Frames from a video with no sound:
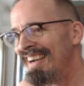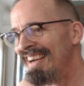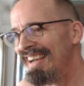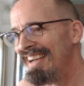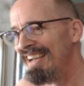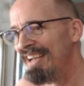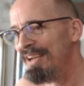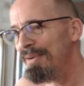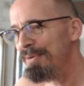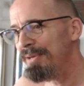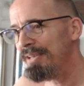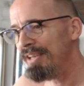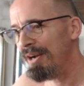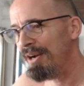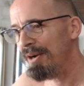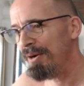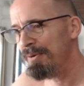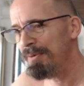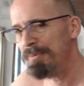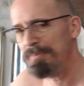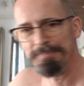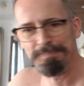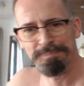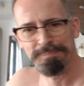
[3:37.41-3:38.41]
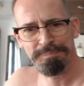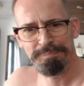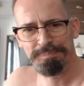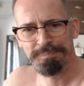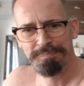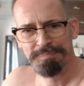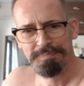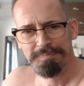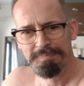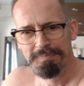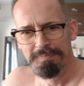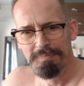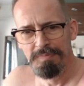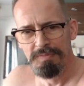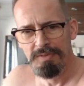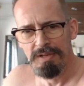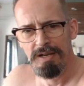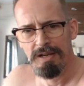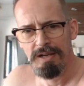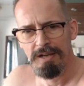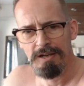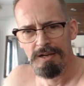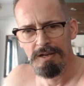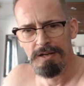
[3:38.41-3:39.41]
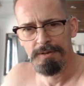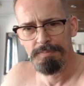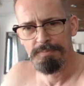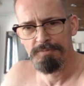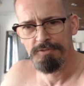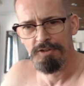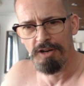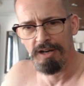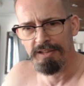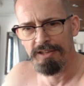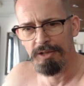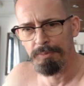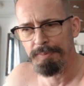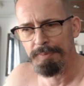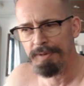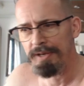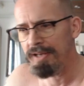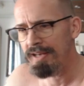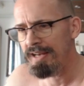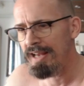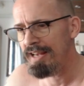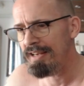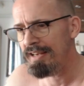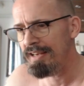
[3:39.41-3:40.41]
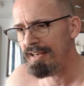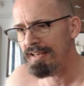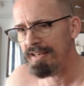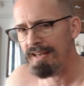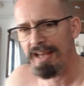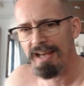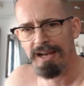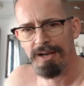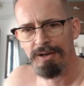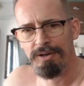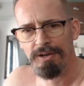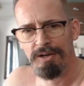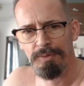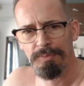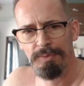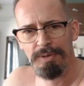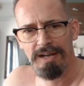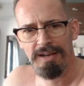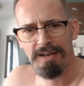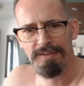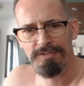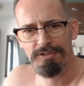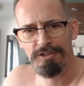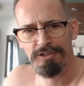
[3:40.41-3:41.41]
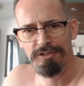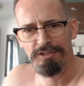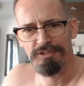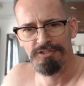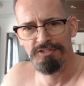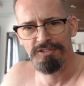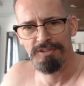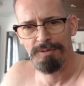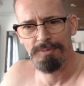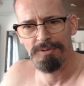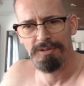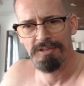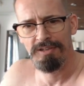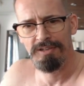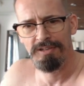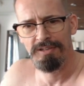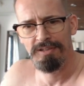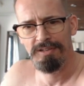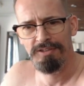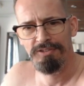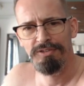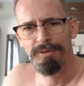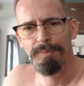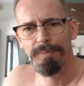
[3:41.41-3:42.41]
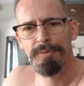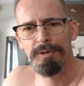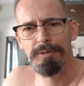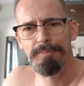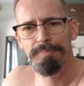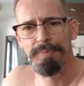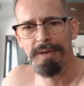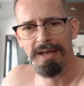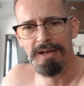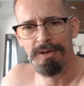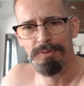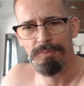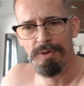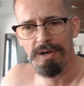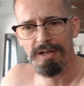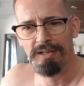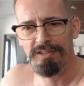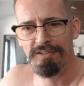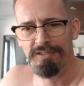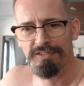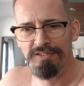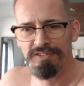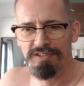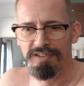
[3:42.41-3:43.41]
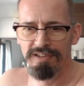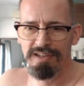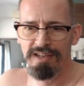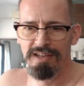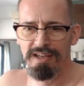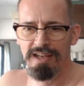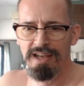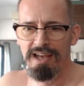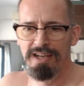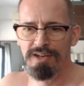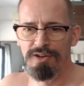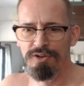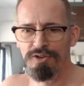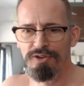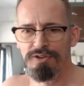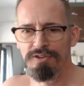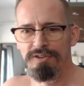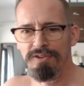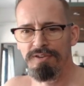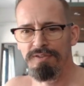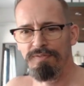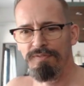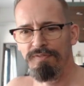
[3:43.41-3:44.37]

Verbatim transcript: Here we go. Um, right, there'll be an edit now, and we'll have a look at some of the some of the better ones. Hang on.